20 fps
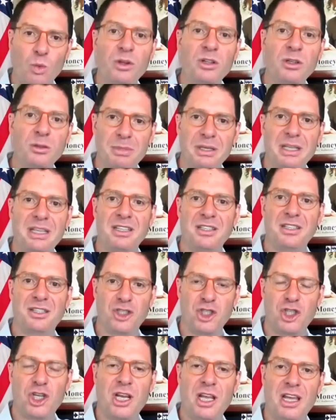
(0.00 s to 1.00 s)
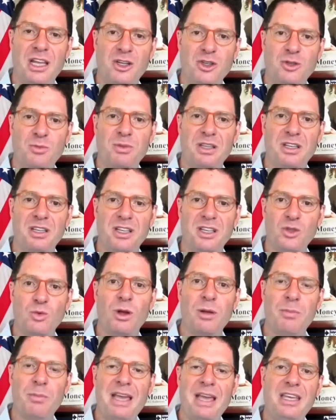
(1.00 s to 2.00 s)
will begin to change, because
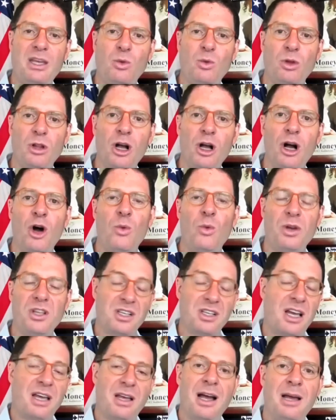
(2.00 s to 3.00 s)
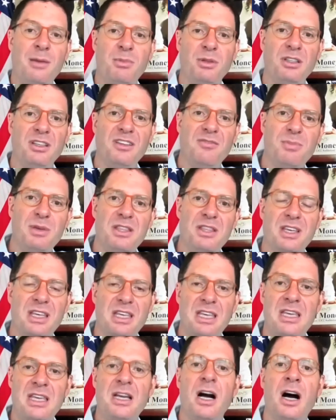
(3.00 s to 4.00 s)
while banking will always, I believe, be the
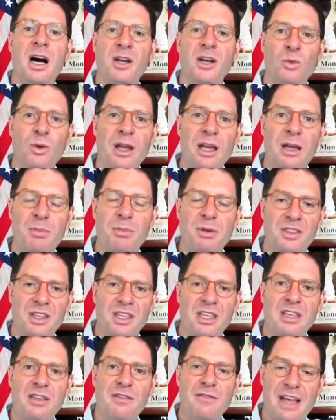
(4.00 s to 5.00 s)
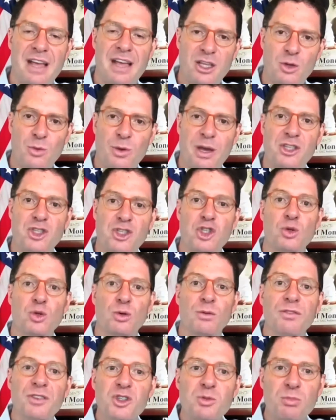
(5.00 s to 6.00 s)
key on-ramp and the key value-add
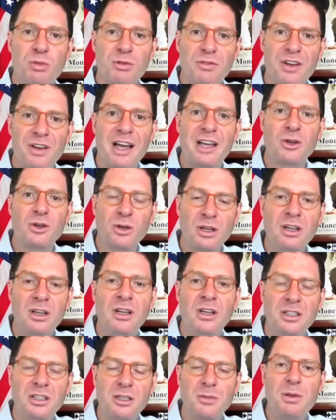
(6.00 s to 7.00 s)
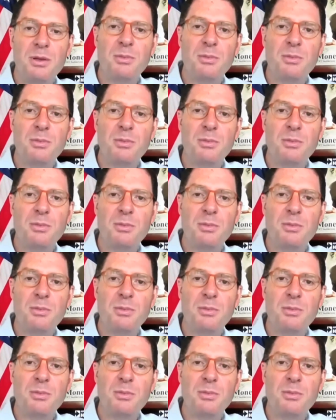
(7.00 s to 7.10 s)
service provider in